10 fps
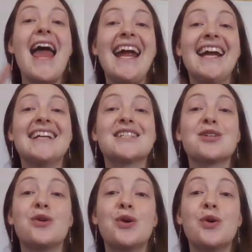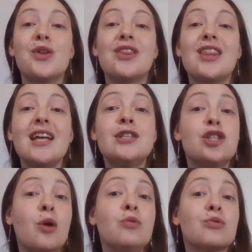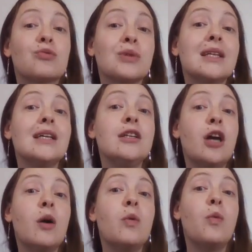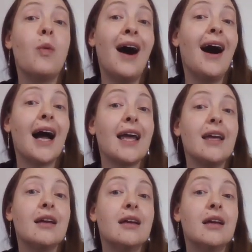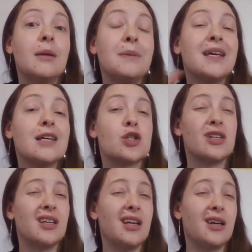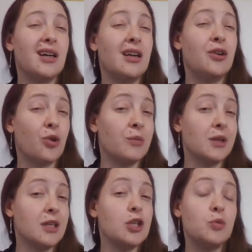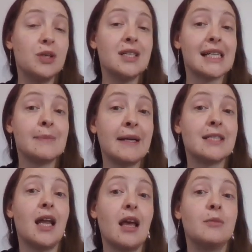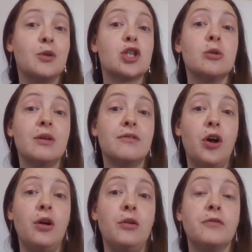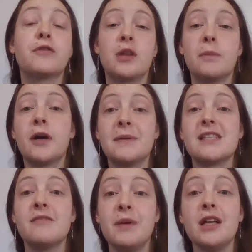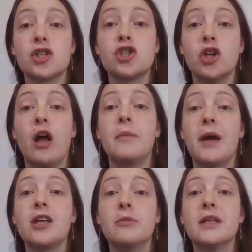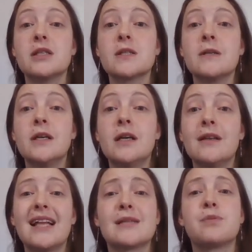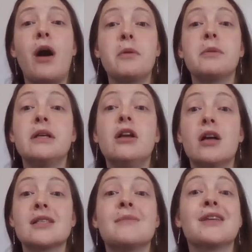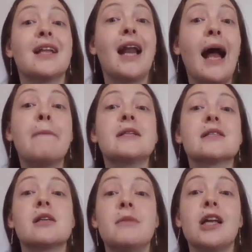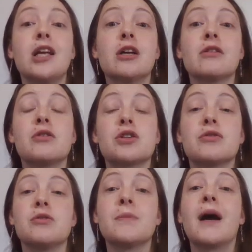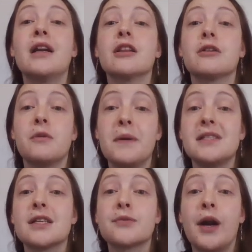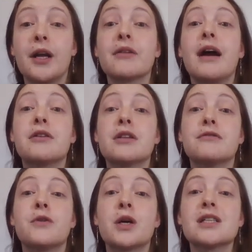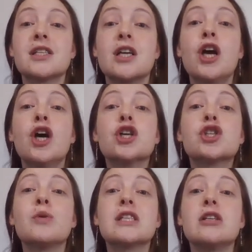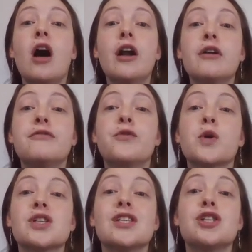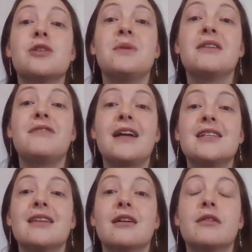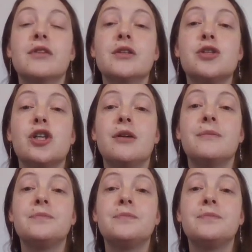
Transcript: And they don't really know why. Because normally you wouldn't expect an animal to evolve for the purpose of being stood on by humans. That's probably not something that happens to many hero shrews minding their own business running around in the forest. So it's not a force that should be affecting their evolution.